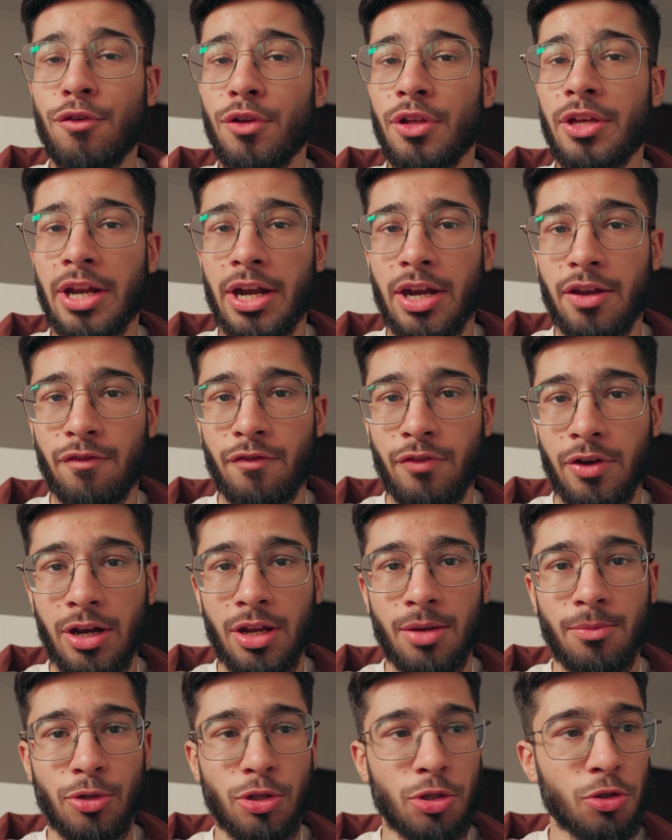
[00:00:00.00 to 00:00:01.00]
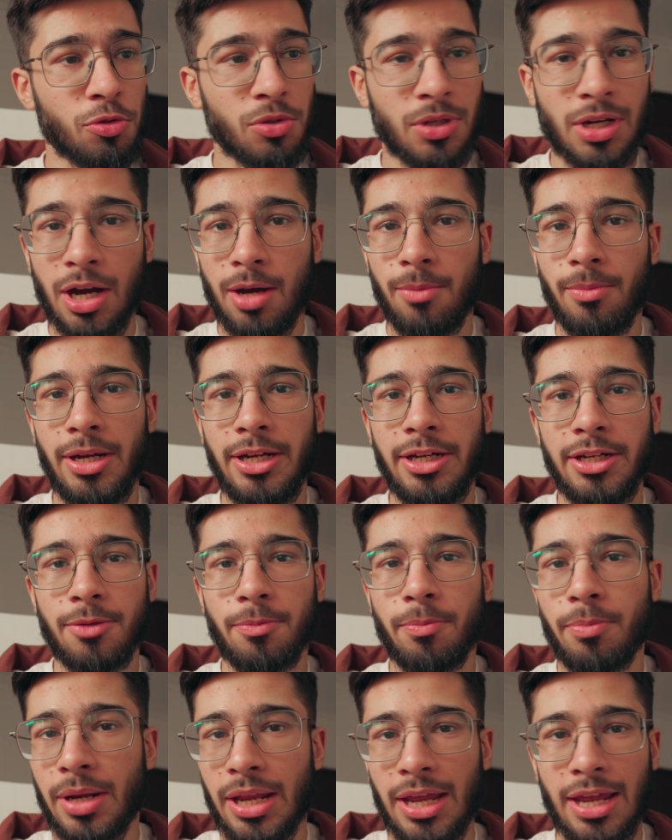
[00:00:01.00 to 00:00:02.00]
full creative freedom to
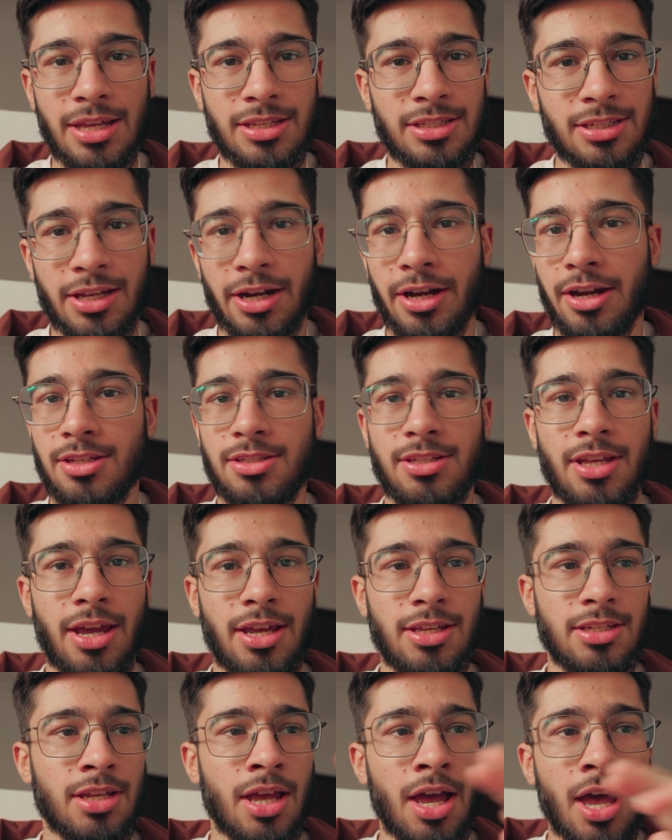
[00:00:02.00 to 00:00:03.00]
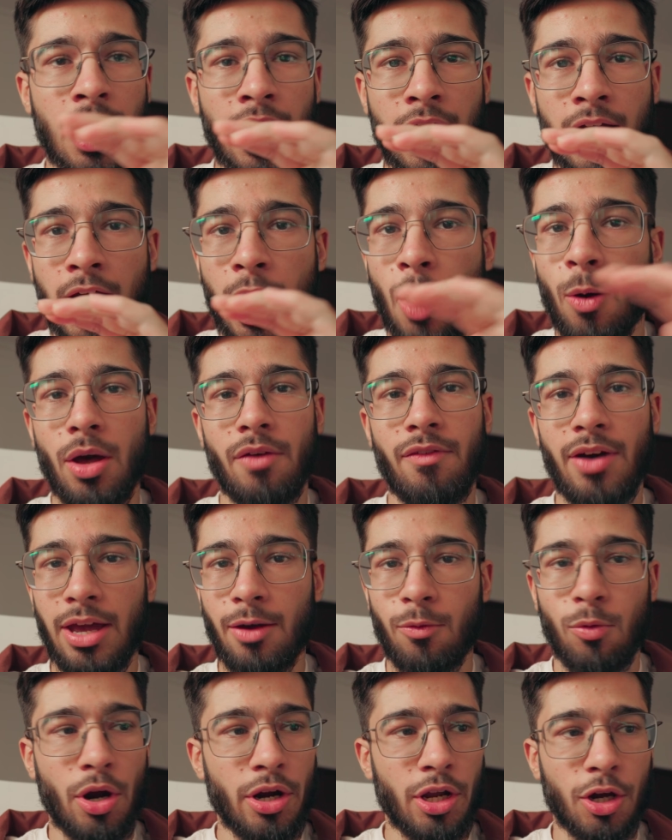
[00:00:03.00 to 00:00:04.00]
comment, praise, criticize, however I
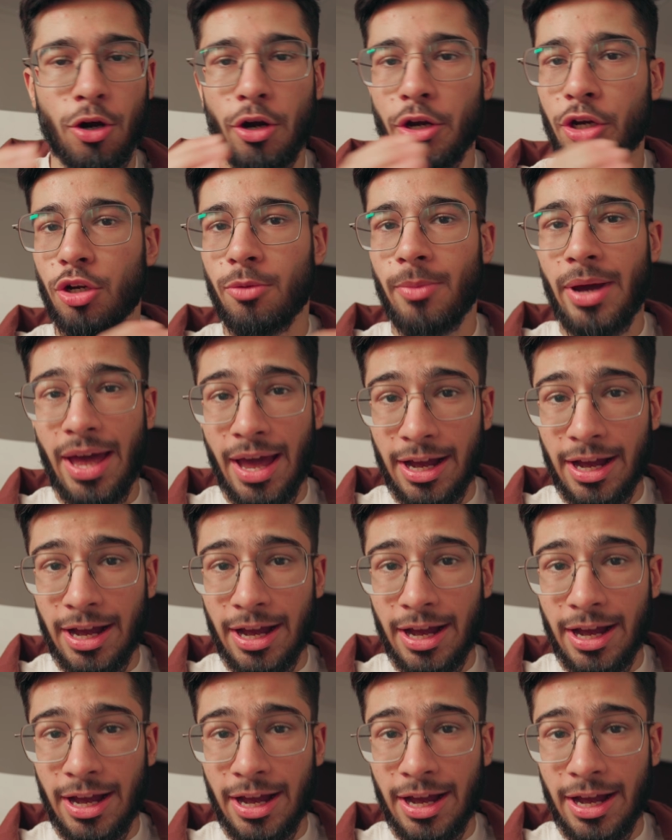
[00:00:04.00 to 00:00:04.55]
want according to my